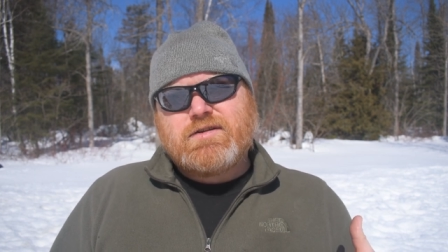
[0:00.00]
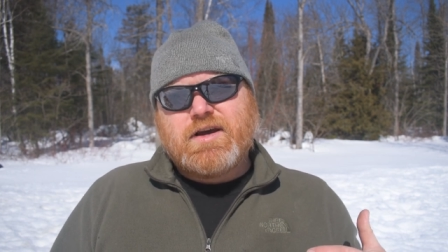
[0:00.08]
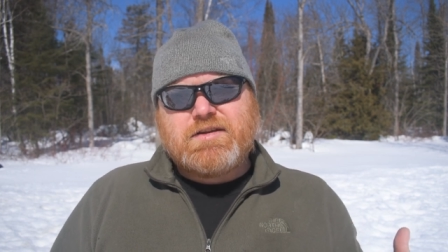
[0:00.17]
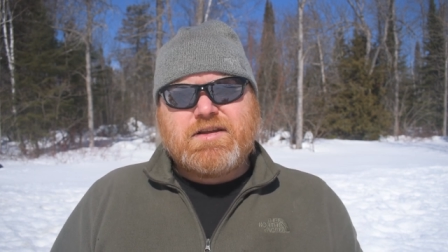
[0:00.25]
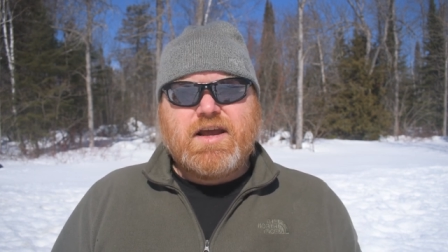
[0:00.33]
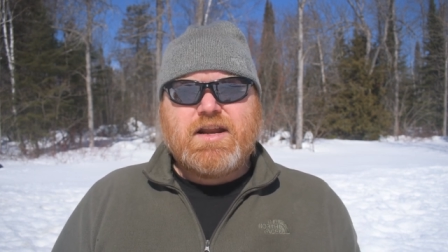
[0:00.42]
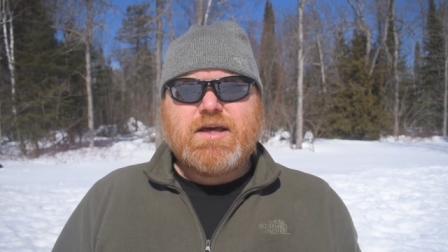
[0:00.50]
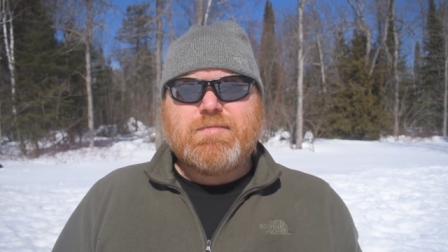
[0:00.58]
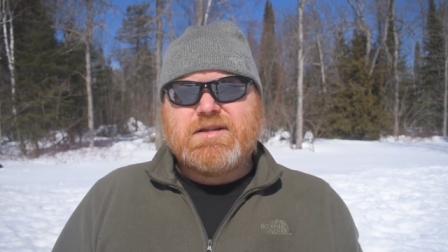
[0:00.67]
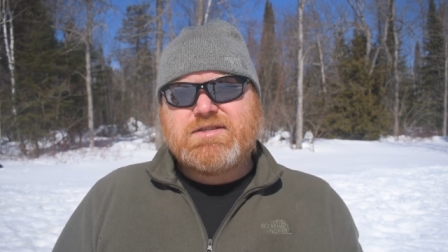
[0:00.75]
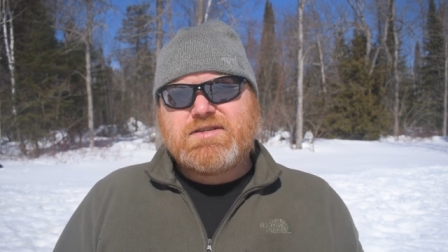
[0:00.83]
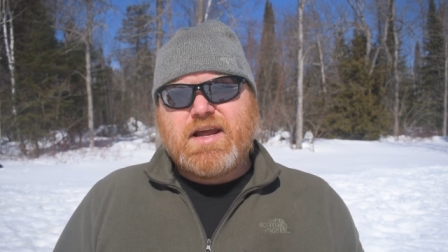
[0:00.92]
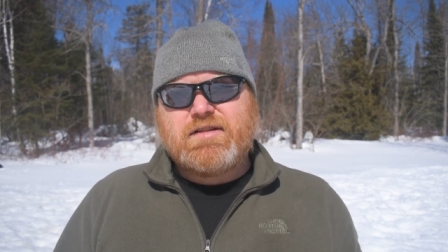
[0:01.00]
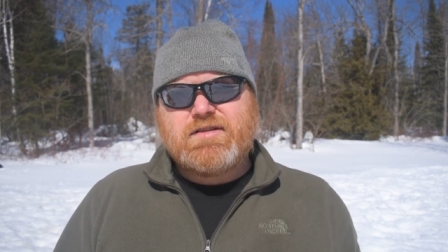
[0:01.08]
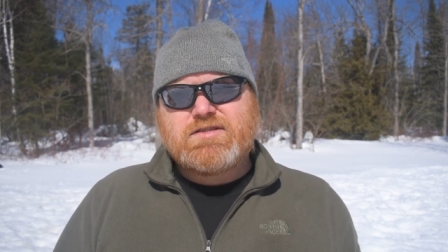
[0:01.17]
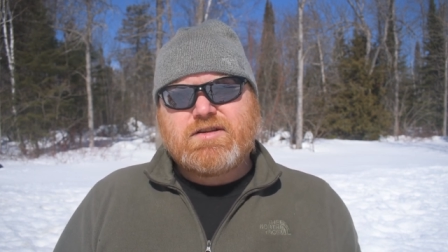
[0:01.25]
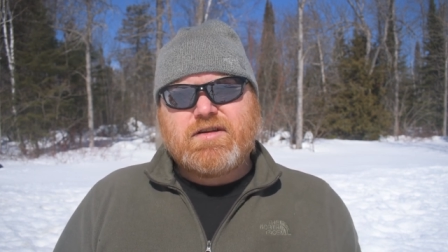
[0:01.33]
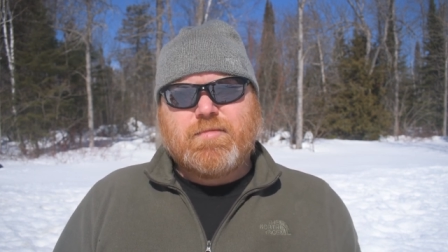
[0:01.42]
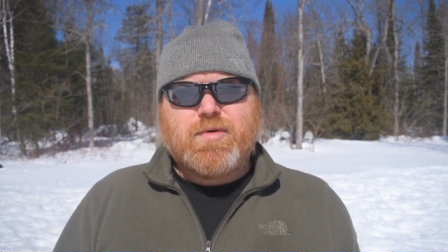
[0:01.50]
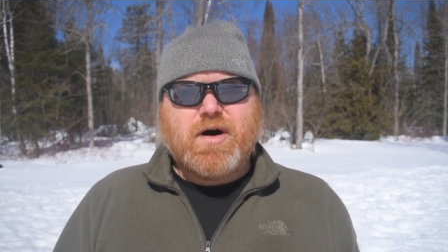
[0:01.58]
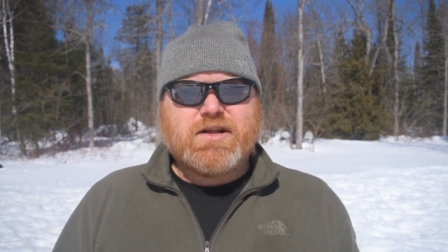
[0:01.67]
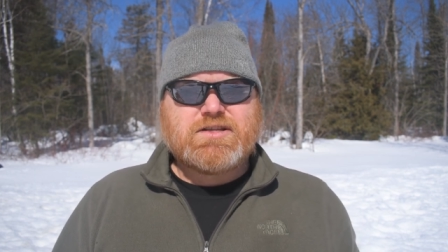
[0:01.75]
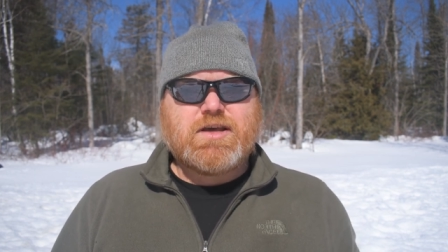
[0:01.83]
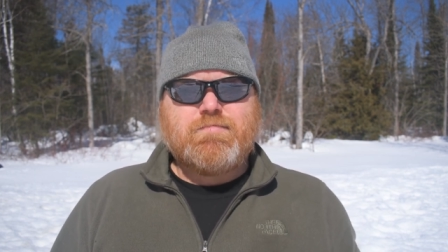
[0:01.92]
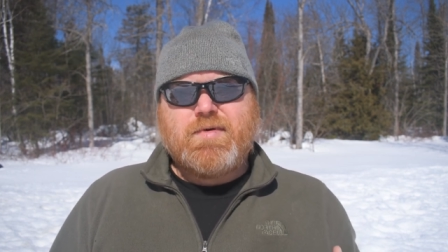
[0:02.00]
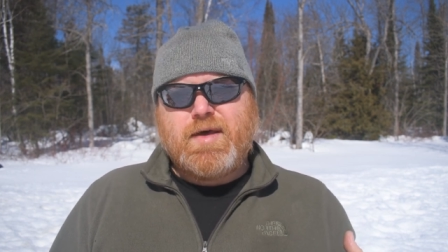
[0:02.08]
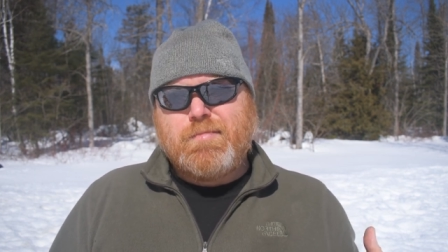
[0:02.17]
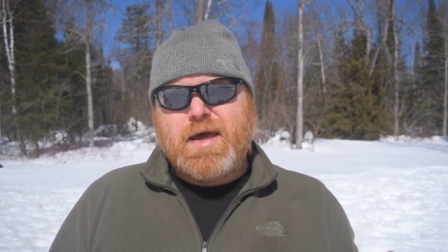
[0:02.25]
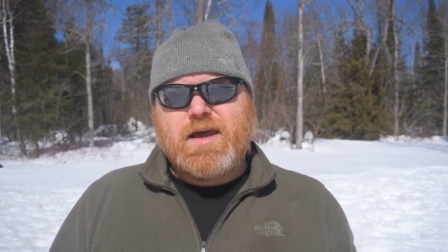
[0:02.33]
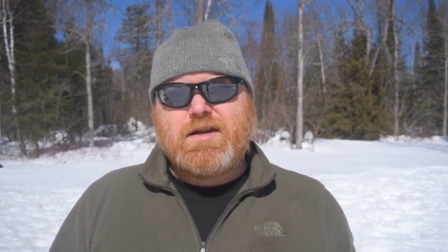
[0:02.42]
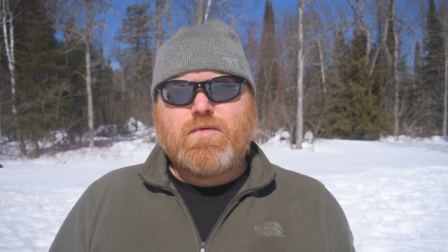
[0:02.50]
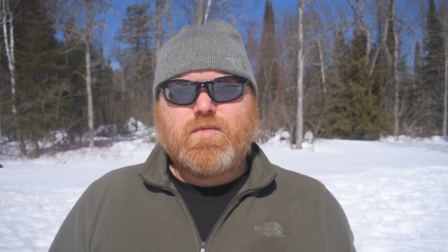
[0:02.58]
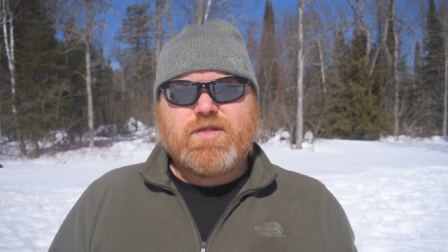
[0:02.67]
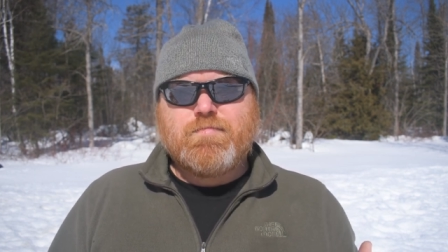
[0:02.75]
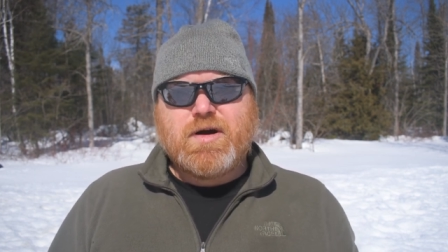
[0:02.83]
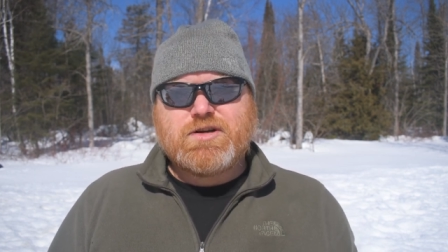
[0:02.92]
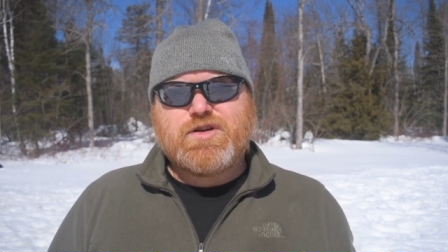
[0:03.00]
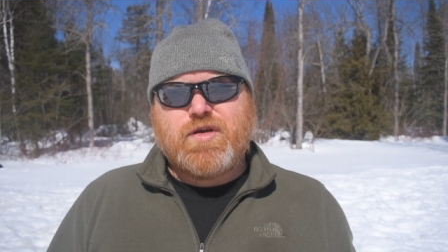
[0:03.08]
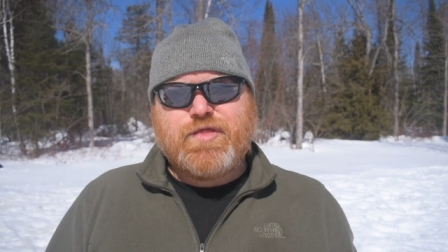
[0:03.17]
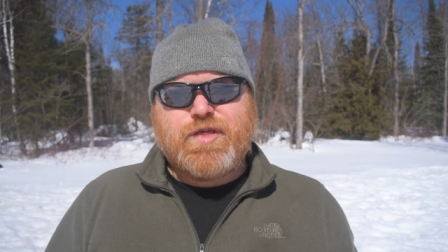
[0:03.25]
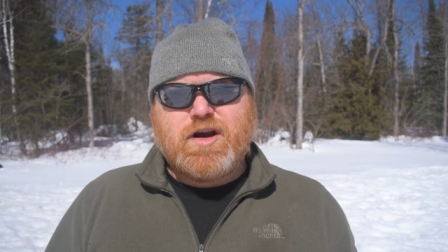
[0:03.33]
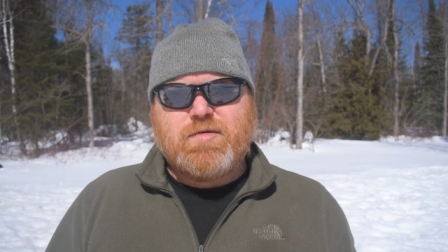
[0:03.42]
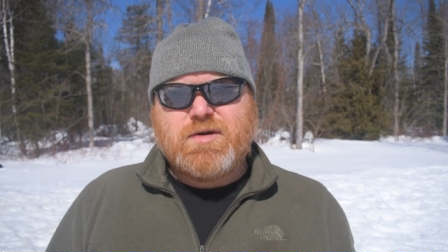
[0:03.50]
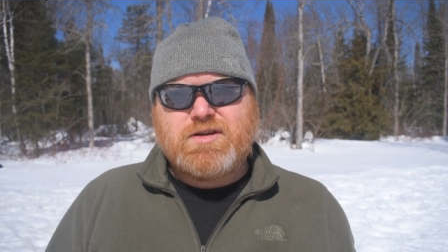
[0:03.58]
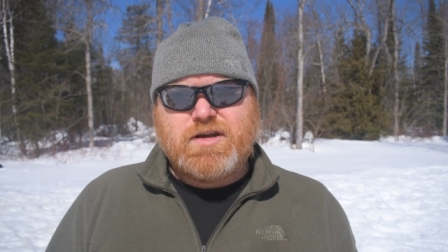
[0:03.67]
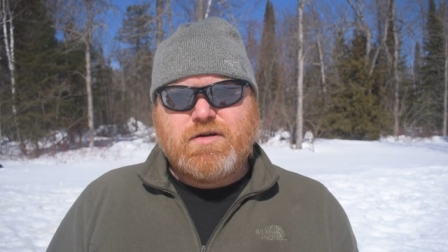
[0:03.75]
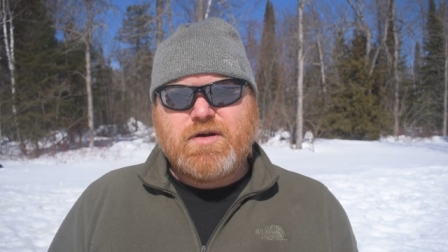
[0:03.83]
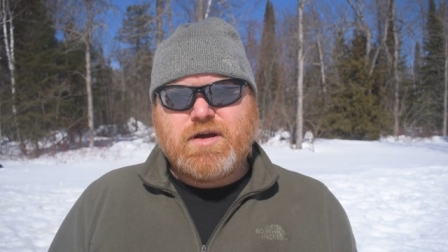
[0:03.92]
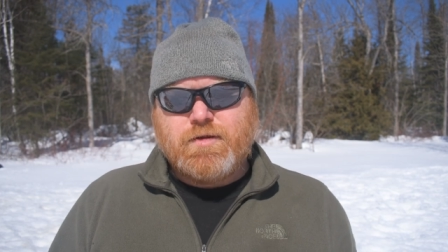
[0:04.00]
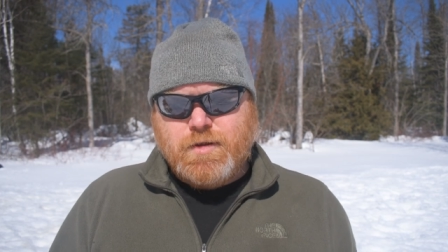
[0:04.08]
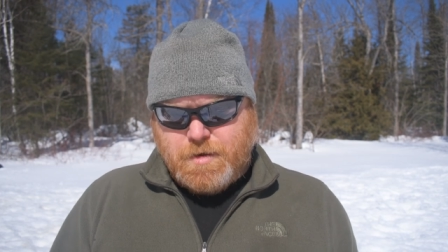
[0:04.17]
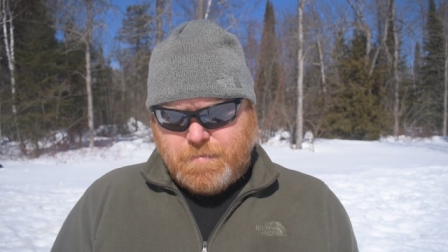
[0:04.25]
titanium and stainless steel pots can be made with much thinner material.